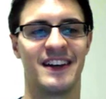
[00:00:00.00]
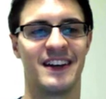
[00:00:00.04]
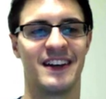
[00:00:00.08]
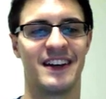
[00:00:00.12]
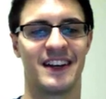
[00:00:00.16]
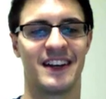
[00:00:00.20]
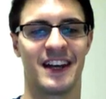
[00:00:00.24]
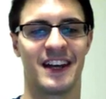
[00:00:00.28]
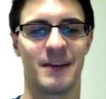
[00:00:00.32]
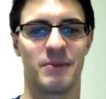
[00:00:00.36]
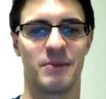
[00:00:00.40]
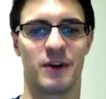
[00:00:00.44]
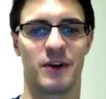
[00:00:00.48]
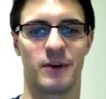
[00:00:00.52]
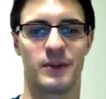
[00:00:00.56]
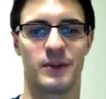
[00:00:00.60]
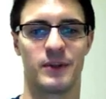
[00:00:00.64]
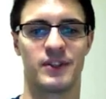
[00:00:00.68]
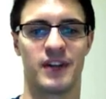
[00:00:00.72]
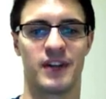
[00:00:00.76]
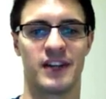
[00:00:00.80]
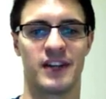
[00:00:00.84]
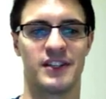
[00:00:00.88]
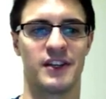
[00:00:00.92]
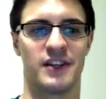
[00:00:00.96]
Again, part of what's
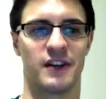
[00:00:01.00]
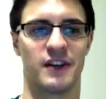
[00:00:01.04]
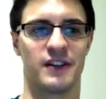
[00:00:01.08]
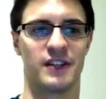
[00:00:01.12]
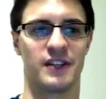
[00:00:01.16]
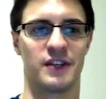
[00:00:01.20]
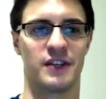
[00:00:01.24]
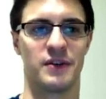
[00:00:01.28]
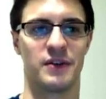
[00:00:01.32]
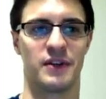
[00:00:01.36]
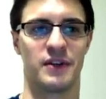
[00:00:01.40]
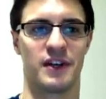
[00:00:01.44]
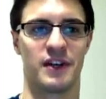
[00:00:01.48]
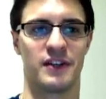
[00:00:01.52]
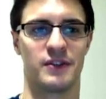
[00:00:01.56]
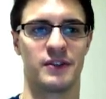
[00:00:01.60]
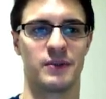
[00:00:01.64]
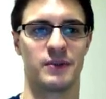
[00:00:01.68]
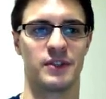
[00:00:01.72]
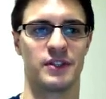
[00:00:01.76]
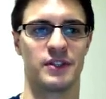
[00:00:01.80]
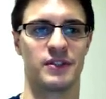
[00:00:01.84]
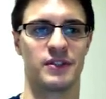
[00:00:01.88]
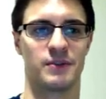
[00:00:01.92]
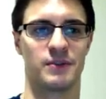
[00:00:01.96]
nice here is that you can also
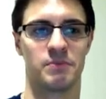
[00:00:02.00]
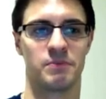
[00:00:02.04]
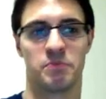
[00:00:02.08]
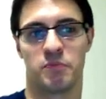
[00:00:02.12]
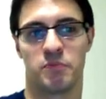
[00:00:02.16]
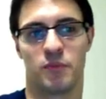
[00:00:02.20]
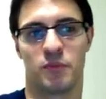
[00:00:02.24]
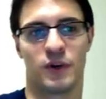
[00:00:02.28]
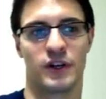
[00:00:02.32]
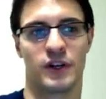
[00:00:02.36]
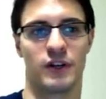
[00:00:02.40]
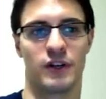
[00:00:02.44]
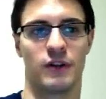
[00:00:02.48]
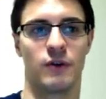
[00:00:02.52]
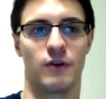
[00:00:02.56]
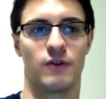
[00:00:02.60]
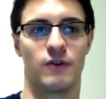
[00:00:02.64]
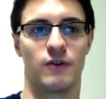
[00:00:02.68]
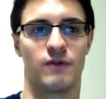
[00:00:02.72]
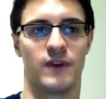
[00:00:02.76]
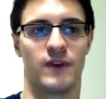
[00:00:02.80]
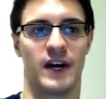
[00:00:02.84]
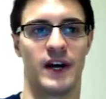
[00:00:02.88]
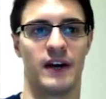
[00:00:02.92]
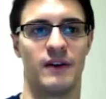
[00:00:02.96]
just work on a local
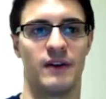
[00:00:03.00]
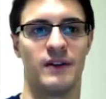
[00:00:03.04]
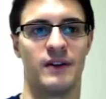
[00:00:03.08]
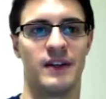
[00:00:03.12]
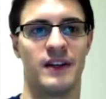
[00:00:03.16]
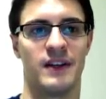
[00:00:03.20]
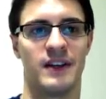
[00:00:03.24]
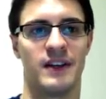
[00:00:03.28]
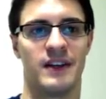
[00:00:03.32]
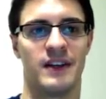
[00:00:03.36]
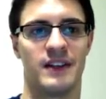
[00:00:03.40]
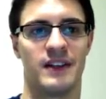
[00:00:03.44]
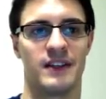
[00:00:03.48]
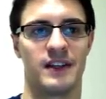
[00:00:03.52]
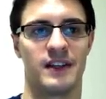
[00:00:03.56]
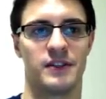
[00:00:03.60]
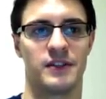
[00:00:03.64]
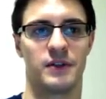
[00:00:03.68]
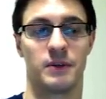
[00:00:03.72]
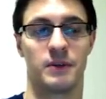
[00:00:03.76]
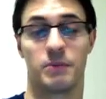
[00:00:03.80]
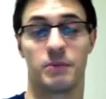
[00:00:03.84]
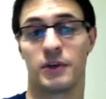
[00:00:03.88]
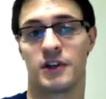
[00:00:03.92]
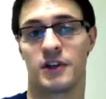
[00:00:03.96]
file that you
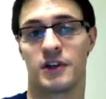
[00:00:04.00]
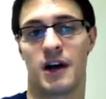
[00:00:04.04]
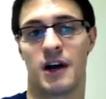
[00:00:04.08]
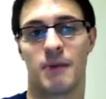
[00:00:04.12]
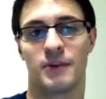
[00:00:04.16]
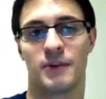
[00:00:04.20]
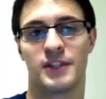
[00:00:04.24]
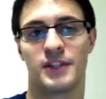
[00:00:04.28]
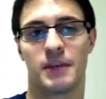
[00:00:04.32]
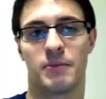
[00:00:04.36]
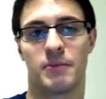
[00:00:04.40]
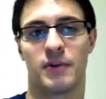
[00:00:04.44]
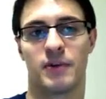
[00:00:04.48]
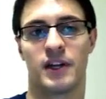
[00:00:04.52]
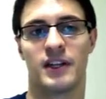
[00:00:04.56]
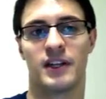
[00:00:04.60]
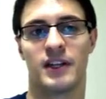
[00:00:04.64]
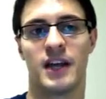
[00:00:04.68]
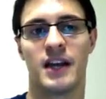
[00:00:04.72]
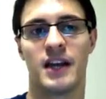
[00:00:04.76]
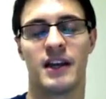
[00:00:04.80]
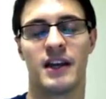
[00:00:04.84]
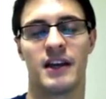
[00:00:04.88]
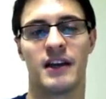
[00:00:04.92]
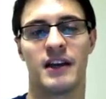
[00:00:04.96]
can put comma separated
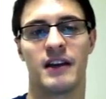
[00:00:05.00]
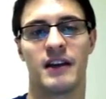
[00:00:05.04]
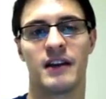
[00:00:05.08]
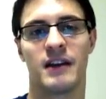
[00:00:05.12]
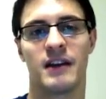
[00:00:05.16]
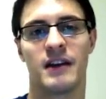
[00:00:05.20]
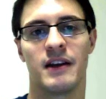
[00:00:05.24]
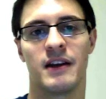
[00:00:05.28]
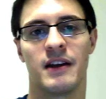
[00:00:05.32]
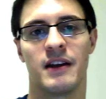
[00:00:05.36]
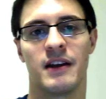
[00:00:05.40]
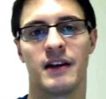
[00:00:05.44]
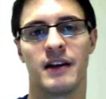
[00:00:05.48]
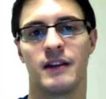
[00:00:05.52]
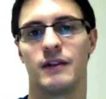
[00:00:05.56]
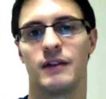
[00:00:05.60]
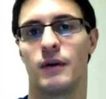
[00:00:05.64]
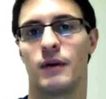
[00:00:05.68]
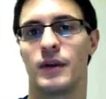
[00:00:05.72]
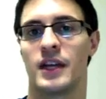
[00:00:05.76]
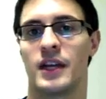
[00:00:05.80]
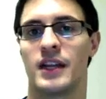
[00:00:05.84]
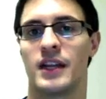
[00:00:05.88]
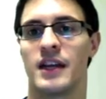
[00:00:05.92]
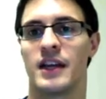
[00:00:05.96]
data in,
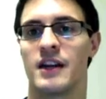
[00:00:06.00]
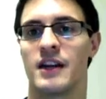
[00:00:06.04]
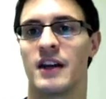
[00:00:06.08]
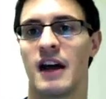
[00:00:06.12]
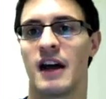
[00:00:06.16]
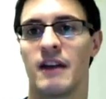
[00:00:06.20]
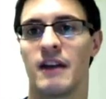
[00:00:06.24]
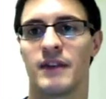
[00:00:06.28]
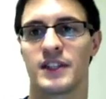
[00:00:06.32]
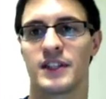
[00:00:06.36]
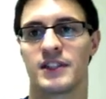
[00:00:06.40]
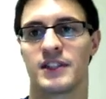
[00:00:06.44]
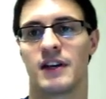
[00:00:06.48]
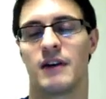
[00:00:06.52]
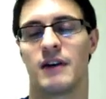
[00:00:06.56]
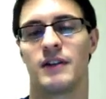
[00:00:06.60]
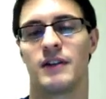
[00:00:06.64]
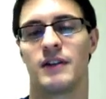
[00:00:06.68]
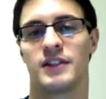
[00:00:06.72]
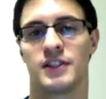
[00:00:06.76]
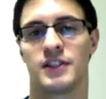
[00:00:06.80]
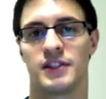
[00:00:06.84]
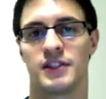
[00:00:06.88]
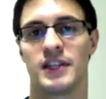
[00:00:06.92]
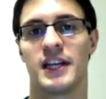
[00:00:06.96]
loading it in and out of Excel
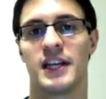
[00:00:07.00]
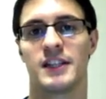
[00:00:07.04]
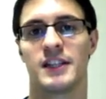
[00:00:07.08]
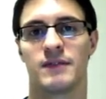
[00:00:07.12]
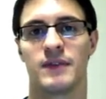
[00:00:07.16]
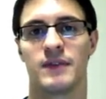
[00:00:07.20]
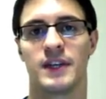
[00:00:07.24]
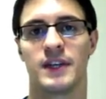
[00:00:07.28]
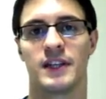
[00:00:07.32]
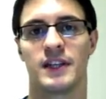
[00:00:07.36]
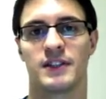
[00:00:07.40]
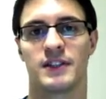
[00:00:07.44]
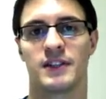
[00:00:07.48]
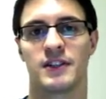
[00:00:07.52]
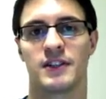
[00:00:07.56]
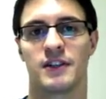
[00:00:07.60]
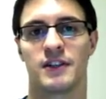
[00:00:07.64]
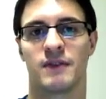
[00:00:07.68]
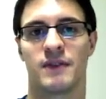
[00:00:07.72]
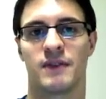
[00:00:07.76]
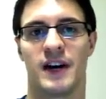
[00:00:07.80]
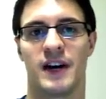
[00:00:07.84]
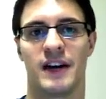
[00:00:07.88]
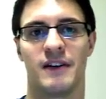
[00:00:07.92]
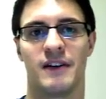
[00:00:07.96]
as a C S V extension
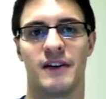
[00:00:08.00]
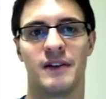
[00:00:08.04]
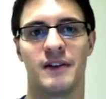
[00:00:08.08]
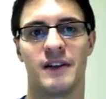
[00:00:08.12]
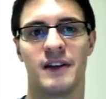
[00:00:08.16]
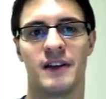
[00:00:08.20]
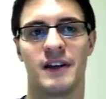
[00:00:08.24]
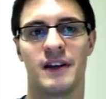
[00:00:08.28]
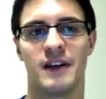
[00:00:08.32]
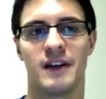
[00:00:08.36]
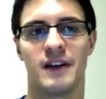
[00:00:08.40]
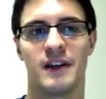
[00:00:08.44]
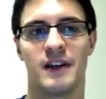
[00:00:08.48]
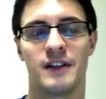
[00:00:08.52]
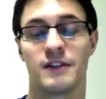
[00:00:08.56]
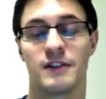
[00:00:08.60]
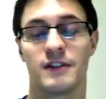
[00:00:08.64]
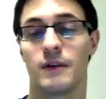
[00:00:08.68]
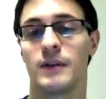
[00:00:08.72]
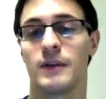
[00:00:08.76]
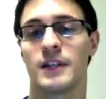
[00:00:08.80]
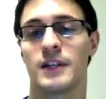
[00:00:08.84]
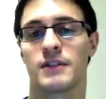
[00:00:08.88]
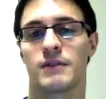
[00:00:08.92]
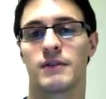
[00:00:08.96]
file. So
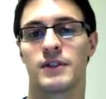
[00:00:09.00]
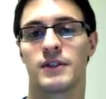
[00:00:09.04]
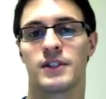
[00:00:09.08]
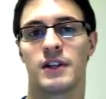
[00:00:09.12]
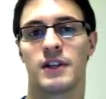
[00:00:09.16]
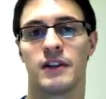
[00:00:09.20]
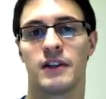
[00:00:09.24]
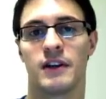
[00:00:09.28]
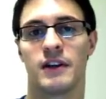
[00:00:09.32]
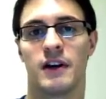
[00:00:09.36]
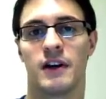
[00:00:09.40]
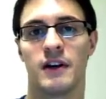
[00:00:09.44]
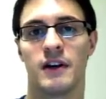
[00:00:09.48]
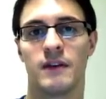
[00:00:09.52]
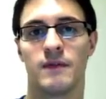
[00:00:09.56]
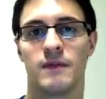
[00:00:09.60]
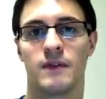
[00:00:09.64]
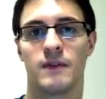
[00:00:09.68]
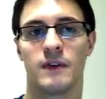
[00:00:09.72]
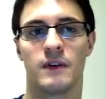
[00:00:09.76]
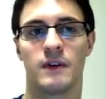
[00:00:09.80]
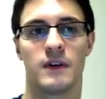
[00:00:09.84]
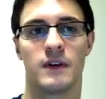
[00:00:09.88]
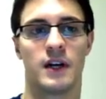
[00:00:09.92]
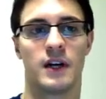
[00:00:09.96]
that's Chris DeLeon
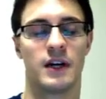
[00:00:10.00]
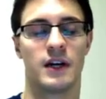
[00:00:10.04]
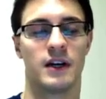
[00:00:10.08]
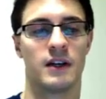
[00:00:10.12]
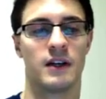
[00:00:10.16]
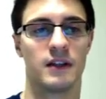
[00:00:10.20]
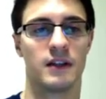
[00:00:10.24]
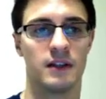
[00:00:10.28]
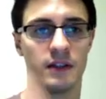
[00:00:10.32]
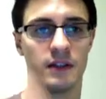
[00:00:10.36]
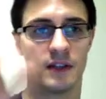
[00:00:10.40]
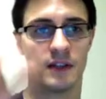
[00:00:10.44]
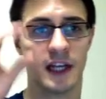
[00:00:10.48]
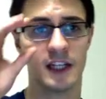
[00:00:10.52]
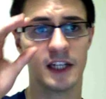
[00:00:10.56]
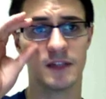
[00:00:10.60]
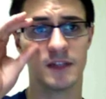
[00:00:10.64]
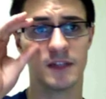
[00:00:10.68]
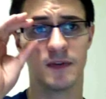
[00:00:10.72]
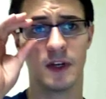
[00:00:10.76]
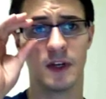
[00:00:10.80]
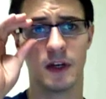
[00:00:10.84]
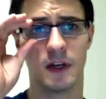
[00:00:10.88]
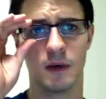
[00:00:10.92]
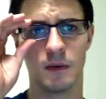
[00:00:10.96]
for uh, latest
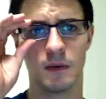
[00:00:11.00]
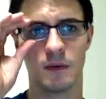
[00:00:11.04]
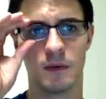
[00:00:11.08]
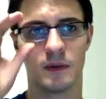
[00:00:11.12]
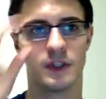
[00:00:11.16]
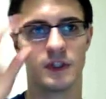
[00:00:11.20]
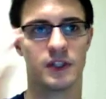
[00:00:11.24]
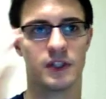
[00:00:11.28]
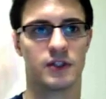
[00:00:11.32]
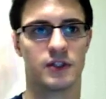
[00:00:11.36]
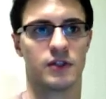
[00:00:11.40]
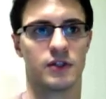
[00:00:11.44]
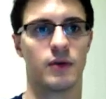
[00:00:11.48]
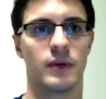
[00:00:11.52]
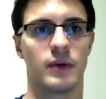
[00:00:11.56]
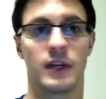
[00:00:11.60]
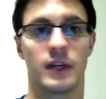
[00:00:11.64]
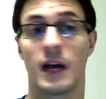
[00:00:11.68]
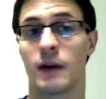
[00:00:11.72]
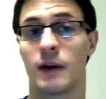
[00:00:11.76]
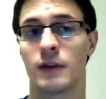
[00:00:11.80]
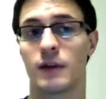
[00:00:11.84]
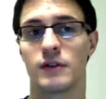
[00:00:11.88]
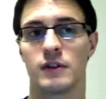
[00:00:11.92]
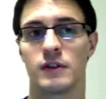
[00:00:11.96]
video, just showing
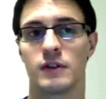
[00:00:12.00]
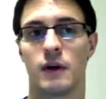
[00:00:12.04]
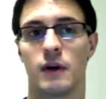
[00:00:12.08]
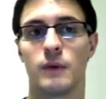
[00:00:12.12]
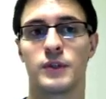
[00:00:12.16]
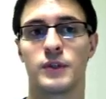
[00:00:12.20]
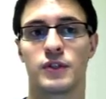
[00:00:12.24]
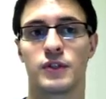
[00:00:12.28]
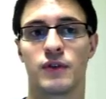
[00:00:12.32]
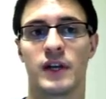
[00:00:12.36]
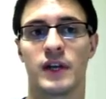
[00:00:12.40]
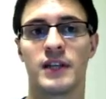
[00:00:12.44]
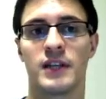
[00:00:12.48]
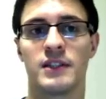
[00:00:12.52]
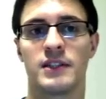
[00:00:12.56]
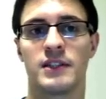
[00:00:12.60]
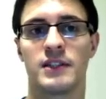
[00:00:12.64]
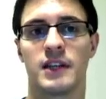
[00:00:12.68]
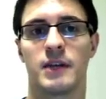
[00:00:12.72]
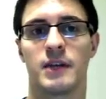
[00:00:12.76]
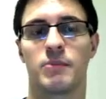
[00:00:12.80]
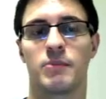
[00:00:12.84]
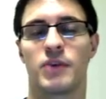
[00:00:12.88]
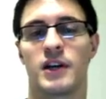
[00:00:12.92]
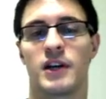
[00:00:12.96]
how to use load strings
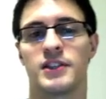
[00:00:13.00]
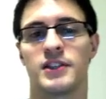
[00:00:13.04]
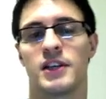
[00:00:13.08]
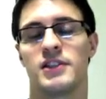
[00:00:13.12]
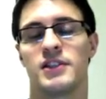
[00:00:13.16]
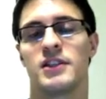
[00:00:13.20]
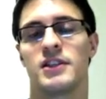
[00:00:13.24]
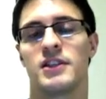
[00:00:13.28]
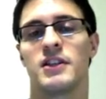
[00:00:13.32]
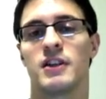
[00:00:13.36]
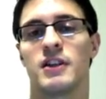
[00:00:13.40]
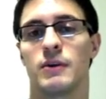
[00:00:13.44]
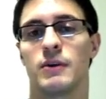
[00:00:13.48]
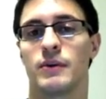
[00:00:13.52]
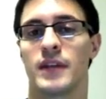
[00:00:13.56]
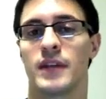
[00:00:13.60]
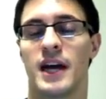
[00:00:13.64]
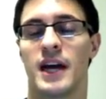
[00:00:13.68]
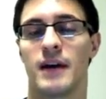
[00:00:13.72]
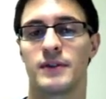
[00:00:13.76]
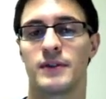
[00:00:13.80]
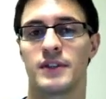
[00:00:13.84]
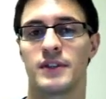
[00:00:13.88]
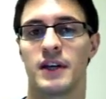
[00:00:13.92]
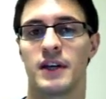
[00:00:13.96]
and processing to deal with
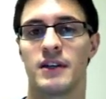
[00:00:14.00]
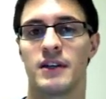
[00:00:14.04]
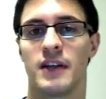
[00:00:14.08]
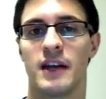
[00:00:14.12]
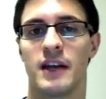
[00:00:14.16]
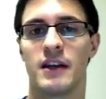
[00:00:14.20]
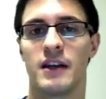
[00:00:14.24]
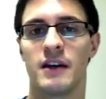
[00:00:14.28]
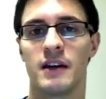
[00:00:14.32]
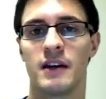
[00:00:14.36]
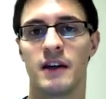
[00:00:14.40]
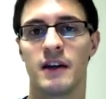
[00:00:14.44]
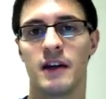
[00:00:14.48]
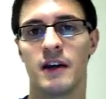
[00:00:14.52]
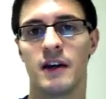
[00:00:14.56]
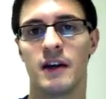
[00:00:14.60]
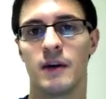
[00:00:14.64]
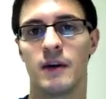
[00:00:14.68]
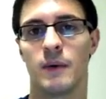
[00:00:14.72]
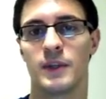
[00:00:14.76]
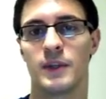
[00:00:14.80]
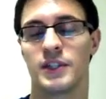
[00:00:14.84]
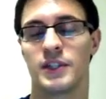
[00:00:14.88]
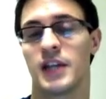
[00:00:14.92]
outside data, which is